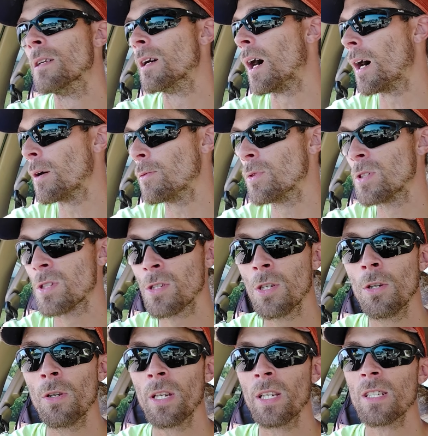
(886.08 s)
I was
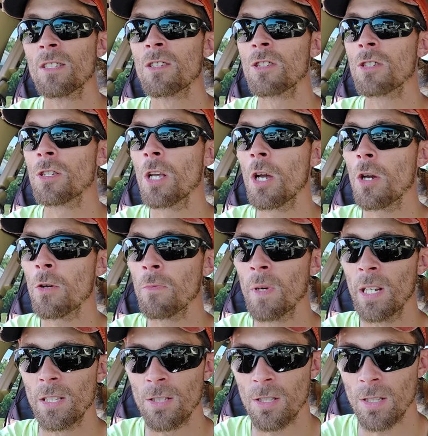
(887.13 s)
doing so
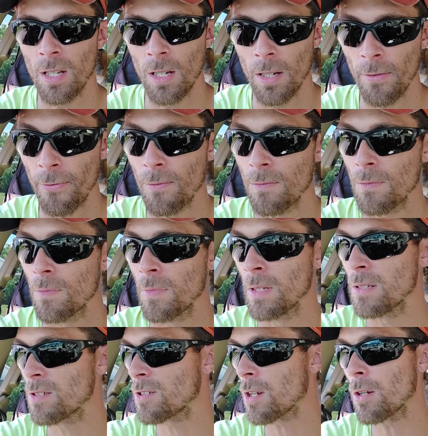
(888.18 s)
much stuff,
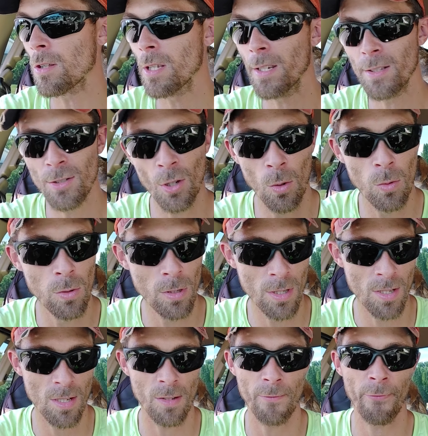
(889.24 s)
installing
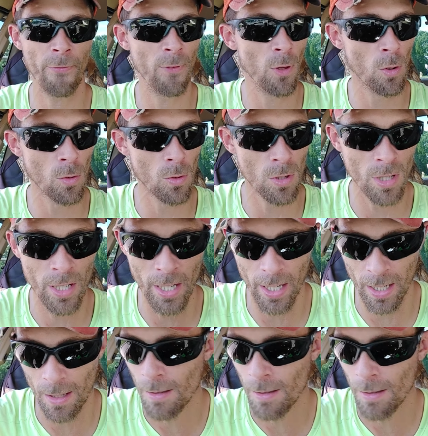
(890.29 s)
doors and flooring,